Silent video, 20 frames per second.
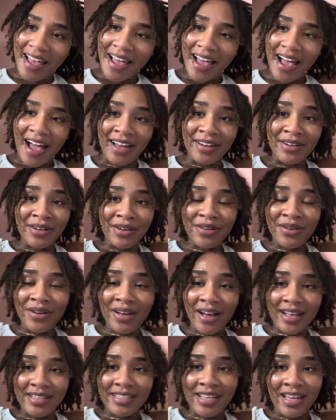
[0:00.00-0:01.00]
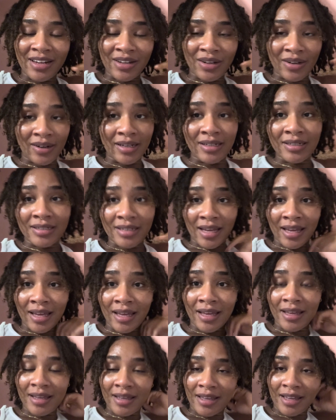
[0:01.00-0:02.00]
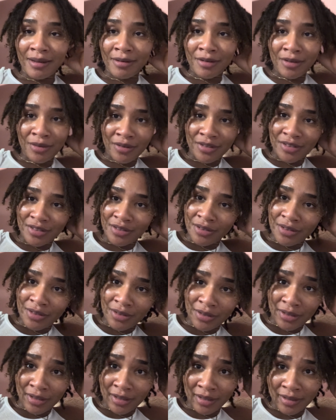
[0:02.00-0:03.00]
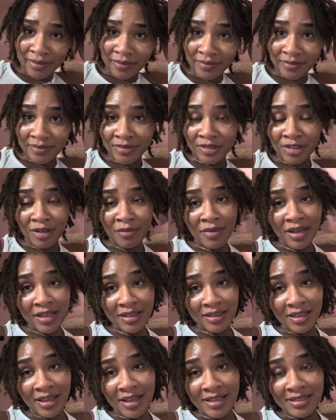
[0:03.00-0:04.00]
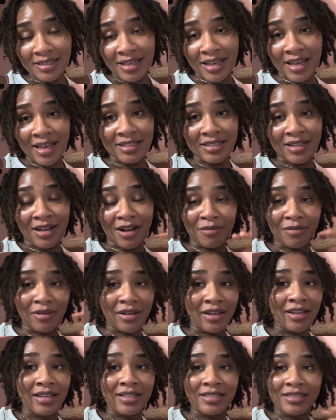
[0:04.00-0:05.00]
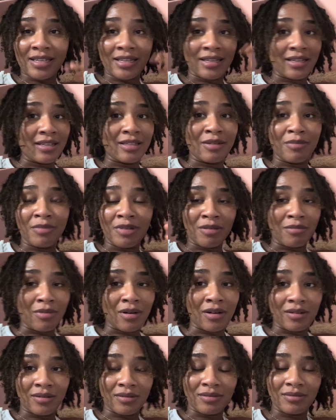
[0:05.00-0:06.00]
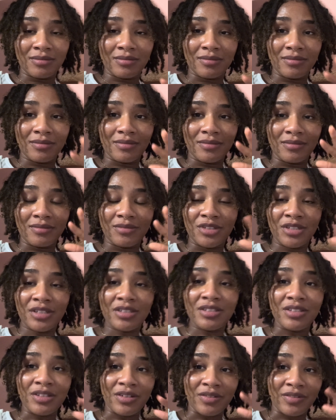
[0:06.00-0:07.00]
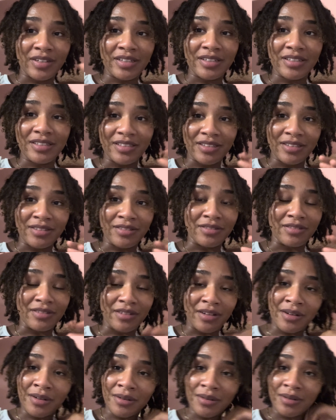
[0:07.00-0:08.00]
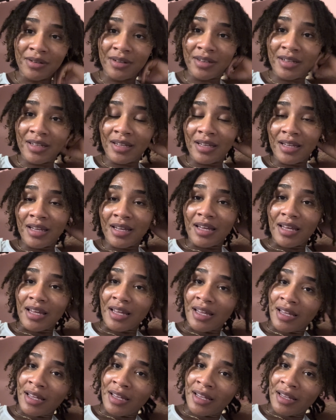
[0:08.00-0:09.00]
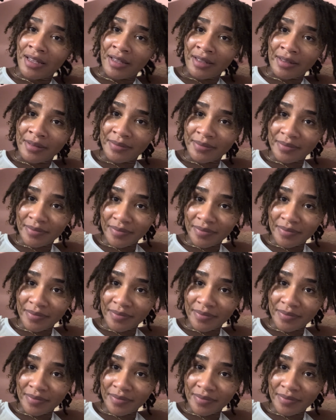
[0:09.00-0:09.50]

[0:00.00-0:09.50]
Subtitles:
I know you guys had a great day. Keep doing what you're doing. Don't make things as complicated as they need to be, bro. Just surrender to the flow and